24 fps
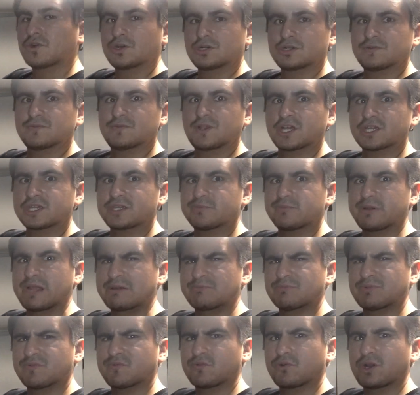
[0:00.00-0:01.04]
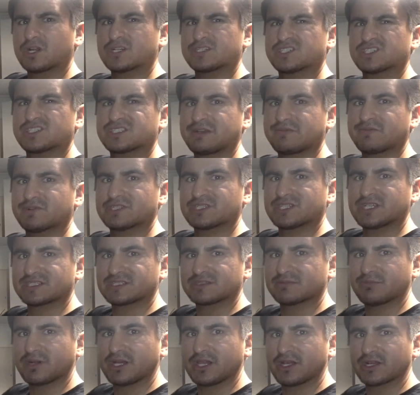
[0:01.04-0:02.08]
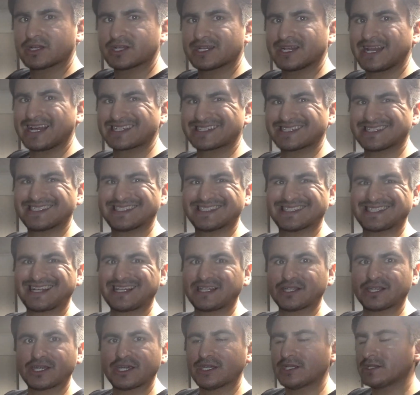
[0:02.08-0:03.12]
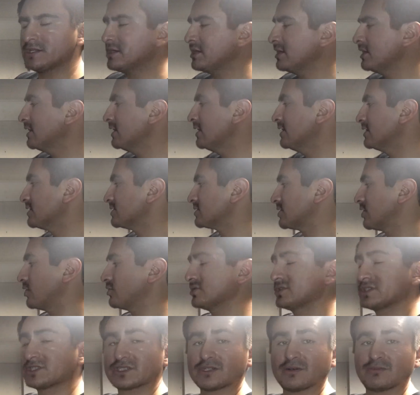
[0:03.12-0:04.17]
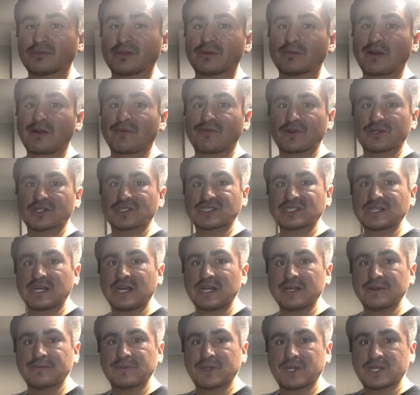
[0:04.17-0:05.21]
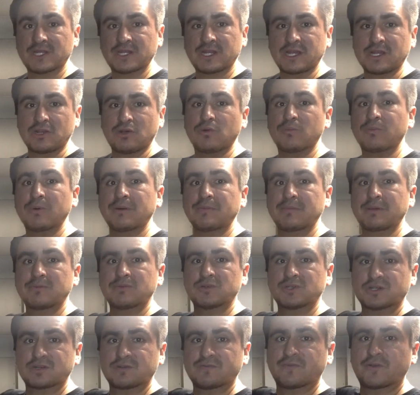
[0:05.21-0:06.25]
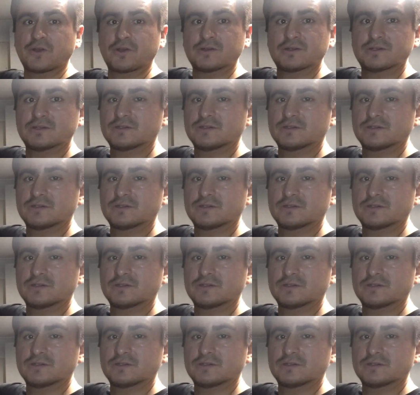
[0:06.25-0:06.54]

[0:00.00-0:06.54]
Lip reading: heard of Lucky Brand before. I just never tested my luck in actually selling it. So this is going to be my first time, and I hope I'm able to convert.